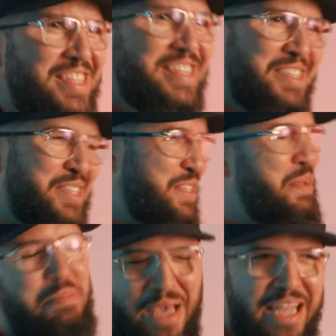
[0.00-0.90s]
It's, it's a
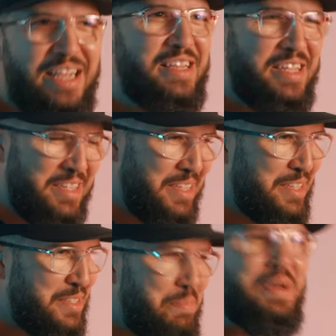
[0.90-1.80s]
pain in the
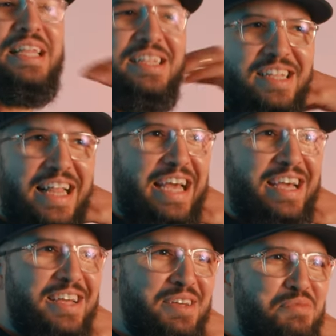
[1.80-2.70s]
it's a pain in the
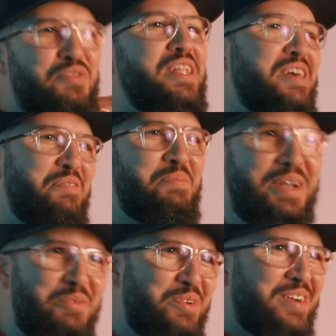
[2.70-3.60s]
neck, for lack of a
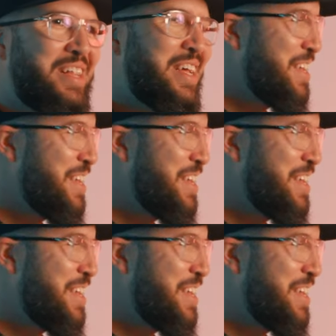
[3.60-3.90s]
better word.